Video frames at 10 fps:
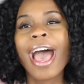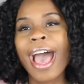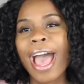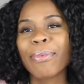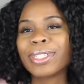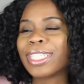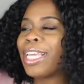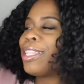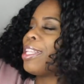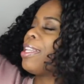I was
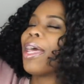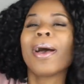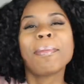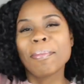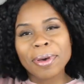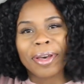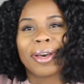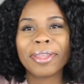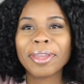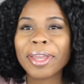in the
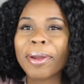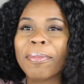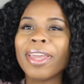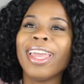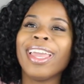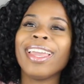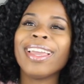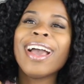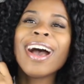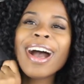number, you hear
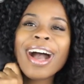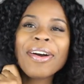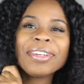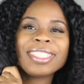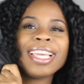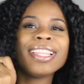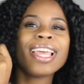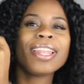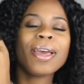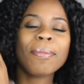me? I was in
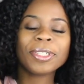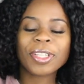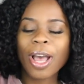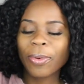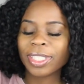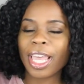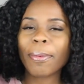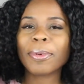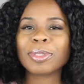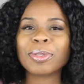that number, so I was
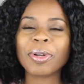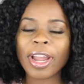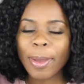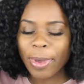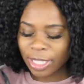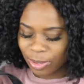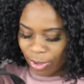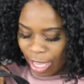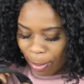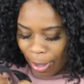able to grab a
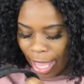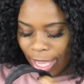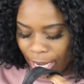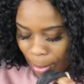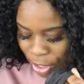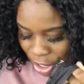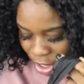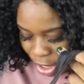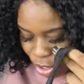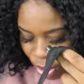swag bag, and I'm gonna
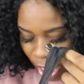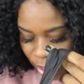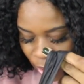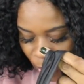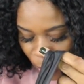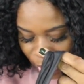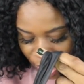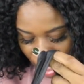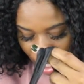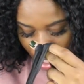just let you guys know
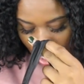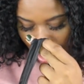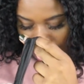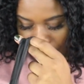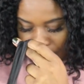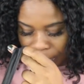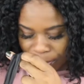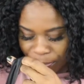what's in here.